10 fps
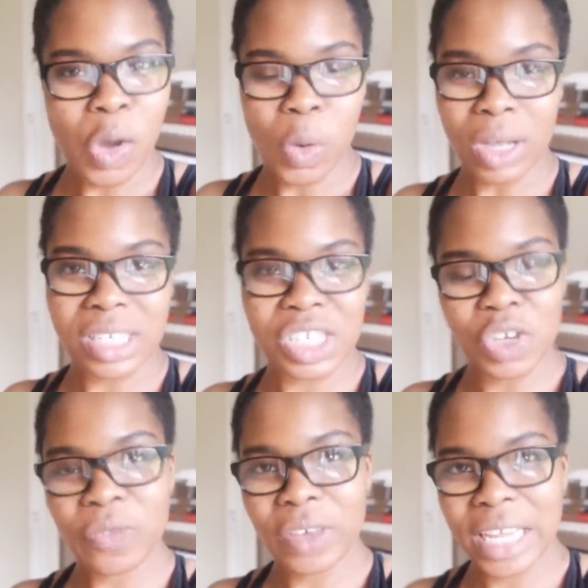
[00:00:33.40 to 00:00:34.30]
what
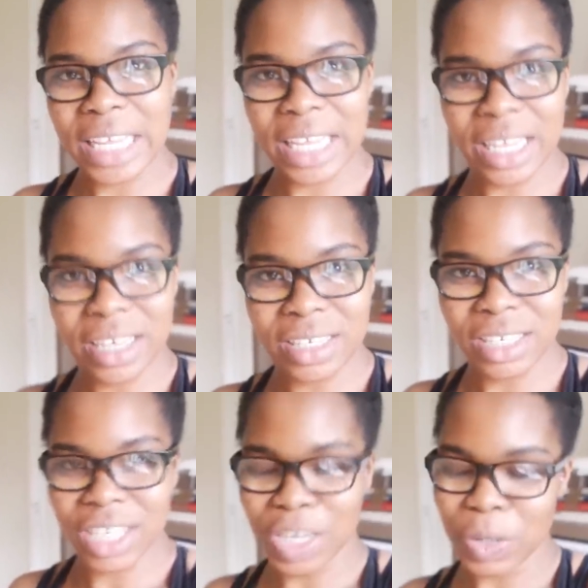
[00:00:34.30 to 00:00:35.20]
stuff I eat and,
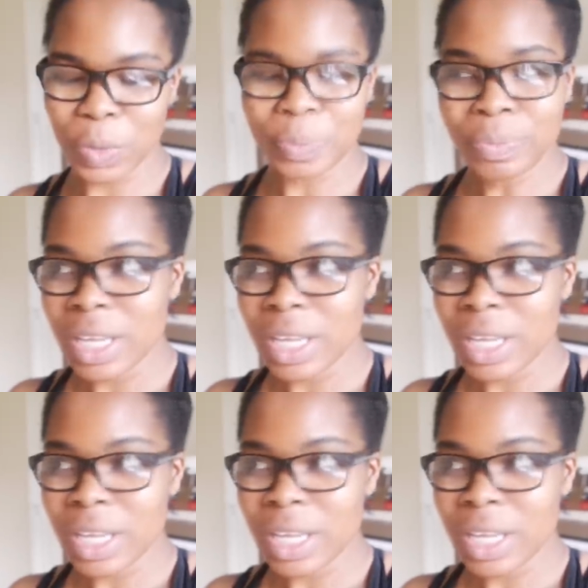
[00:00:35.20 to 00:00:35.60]
you know,